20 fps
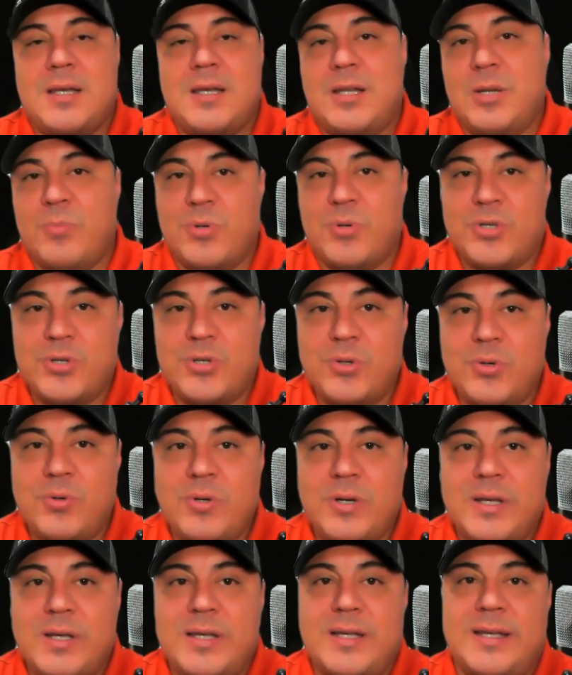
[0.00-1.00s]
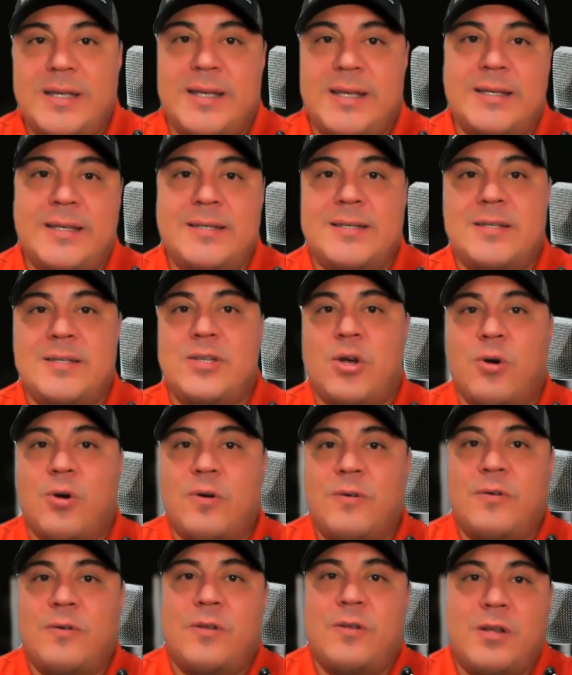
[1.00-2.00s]
Number two is
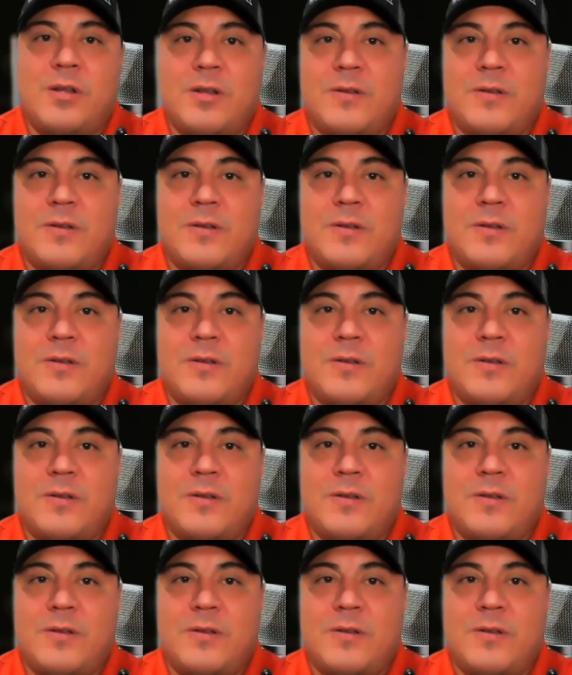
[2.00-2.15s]
don't